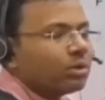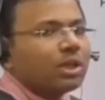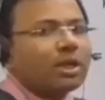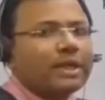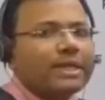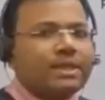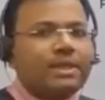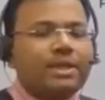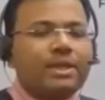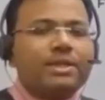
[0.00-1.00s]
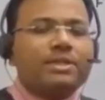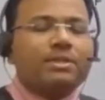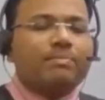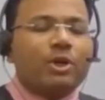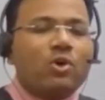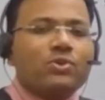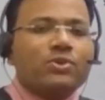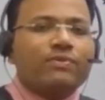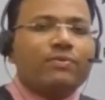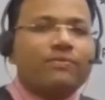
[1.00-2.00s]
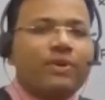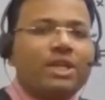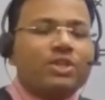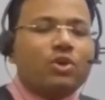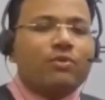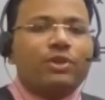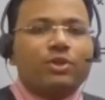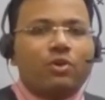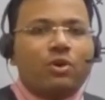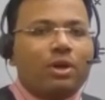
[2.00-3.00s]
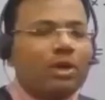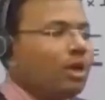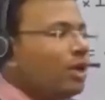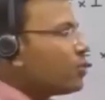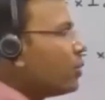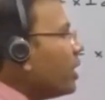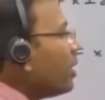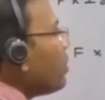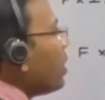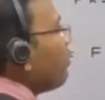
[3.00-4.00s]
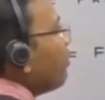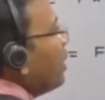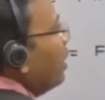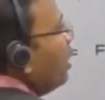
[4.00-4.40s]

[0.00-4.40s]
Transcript: The reason here is because of the weight of the rod. So here you can see